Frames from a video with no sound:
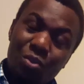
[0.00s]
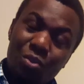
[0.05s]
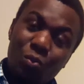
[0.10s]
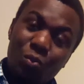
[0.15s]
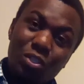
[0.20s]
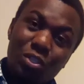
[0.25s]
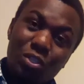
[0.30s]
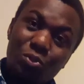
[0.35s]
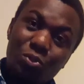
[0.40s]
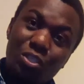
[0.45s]

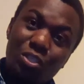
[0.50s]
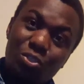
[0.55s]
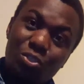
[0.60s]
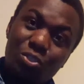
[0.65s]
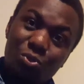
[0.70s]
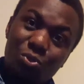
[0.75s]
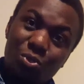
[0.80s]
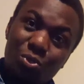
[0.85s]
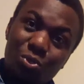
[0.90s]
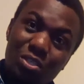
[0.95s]
What you need
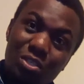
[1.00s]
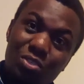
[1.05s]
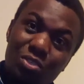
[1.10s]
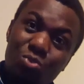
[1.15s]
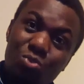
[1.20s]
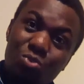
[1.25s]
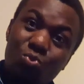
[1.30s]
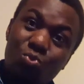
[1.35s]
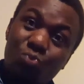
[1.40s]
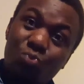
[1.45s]
to do
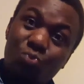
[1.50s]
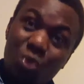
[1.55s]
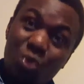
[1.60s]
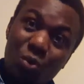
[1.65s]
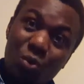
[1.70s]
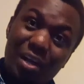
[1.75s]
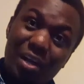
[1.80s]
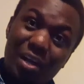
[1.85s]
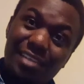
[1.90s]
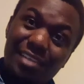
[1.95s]
is to
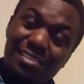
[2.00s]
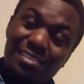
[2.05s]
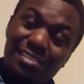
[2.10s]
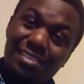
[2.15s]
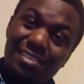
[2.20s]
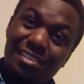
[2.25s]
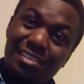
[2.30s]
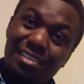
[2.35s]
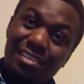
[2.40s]
follow us